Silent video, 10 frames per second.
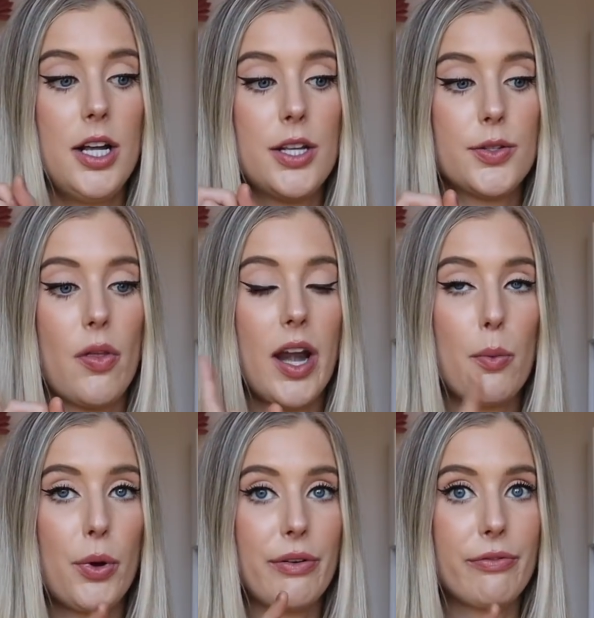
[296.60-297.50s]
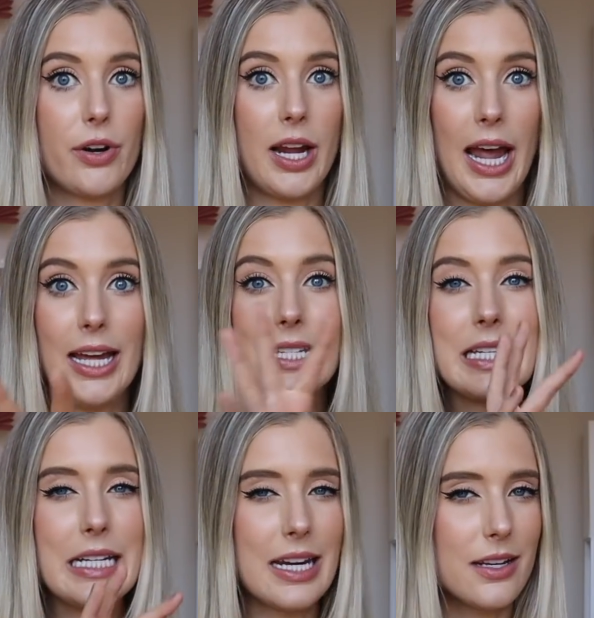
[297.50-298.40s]
so that I wouldn't forget
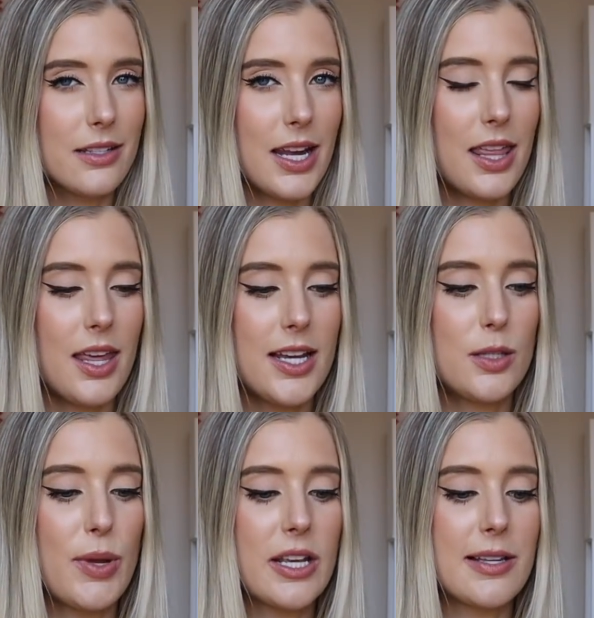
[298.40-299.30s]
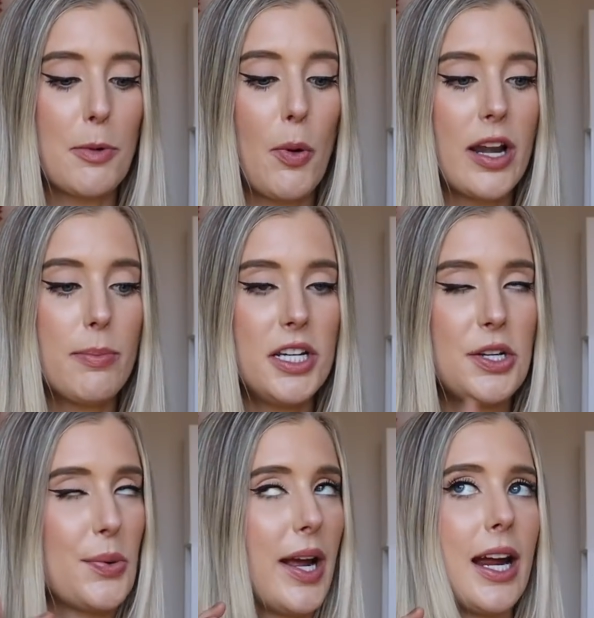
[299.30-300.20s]
details like this because I'm going to be
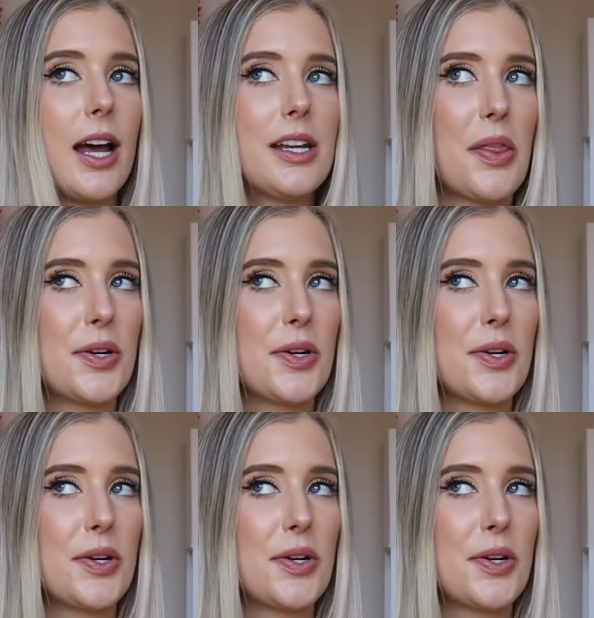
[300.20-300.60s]
doing another